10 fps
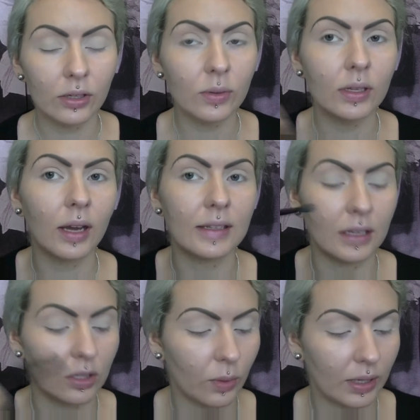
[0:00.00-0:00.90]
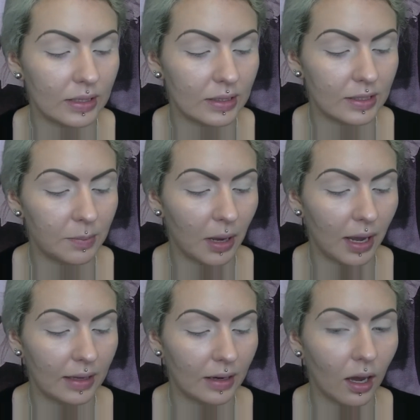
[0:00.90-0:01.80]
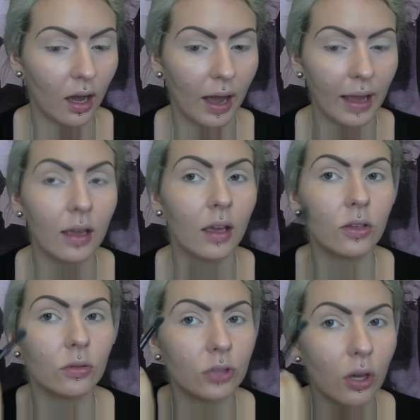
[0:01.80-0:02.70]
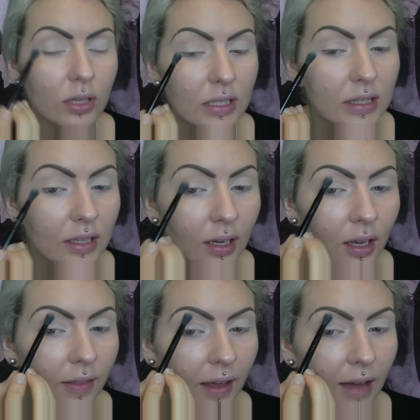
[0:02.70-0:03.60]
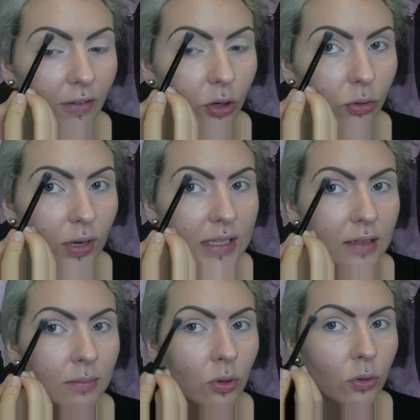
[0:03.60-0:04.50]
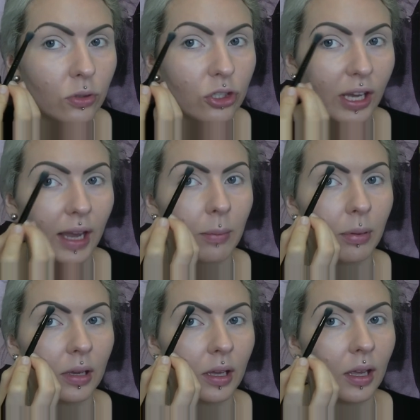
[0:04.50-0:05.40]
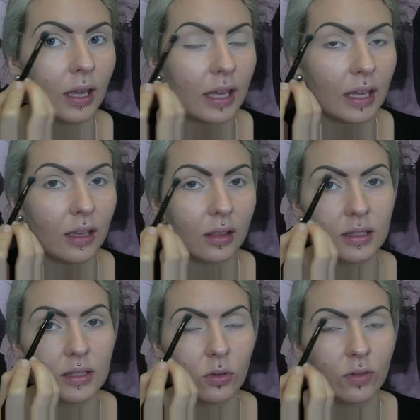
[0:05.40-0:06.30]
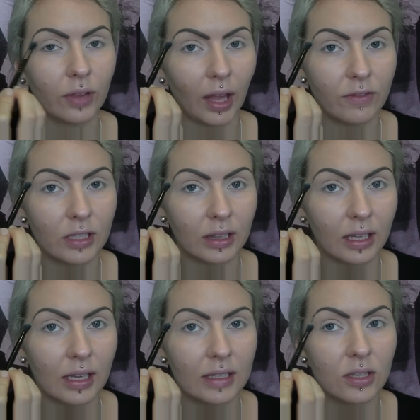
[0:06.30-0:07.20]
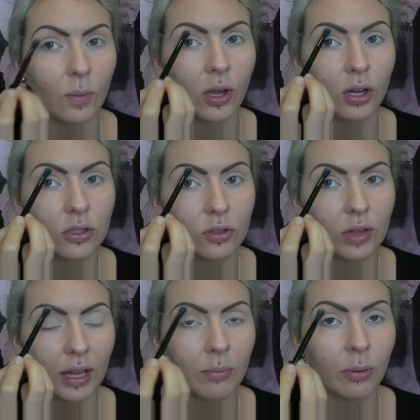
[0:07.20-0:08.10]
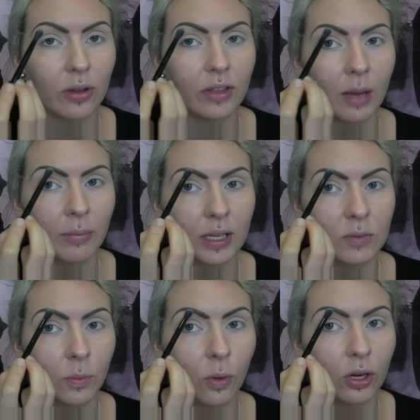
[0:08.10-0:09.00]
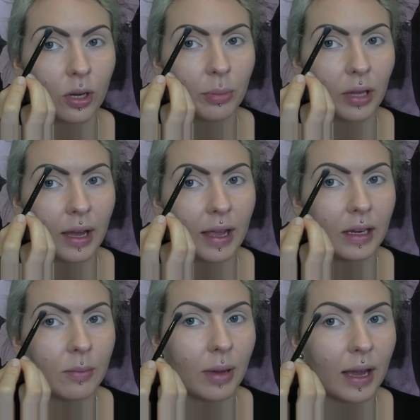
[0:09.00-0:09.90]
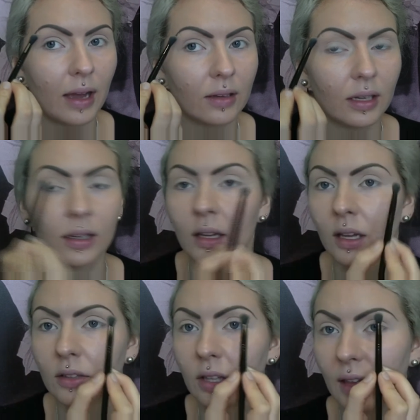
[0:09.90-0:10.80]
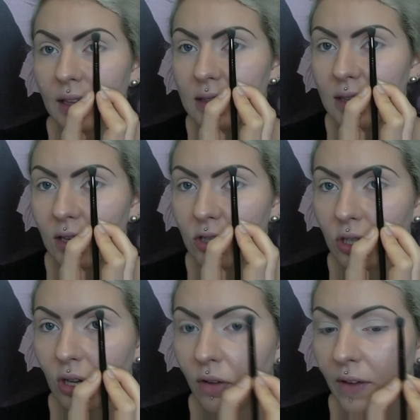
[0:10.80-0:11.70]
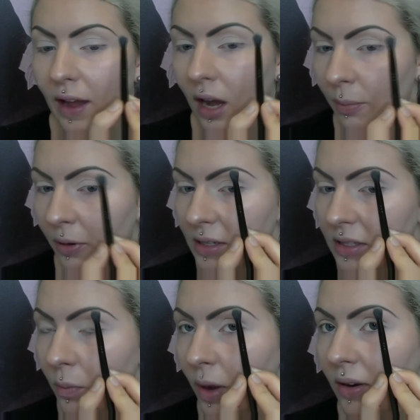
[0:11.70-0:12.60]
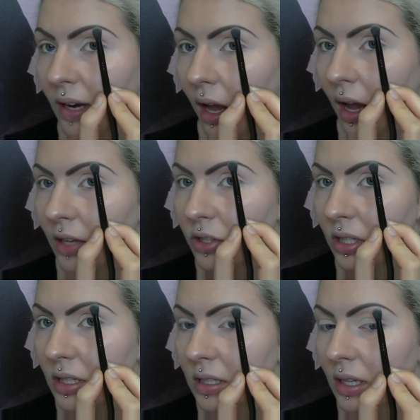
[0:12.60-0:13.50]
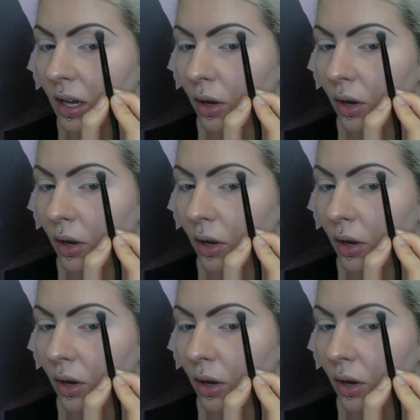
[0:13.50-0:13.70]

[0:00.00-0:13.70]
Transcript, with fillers: you do a 1920s inspired eye, you'll notice that they have a crescent moon shape here that's sort of left clear, so we're going to do that on both eyebrows. We won't apply any powder to that section of our eyebrow, so where it arches